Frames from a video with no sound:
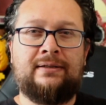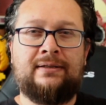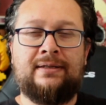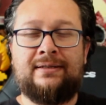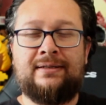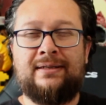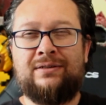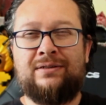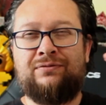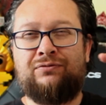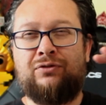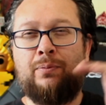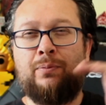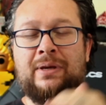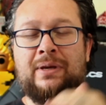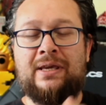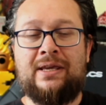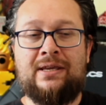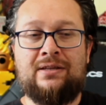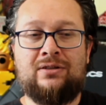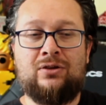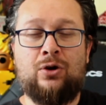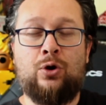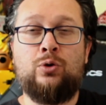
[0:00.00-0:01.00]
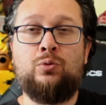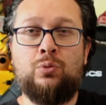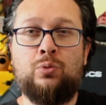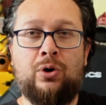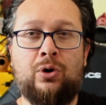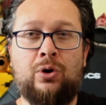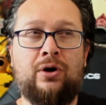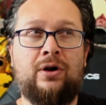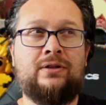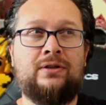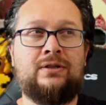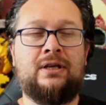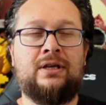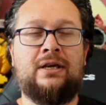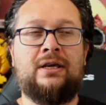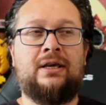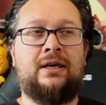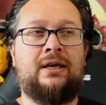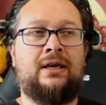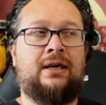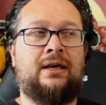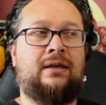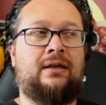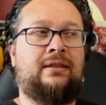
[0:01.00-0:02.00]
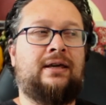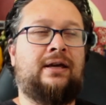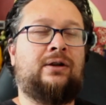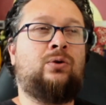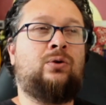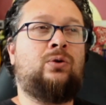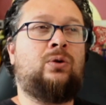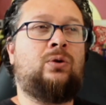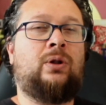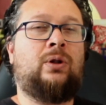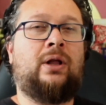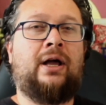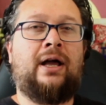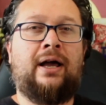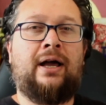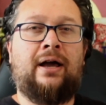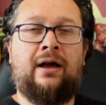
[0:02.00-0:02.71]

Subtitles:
this is from his own words, that all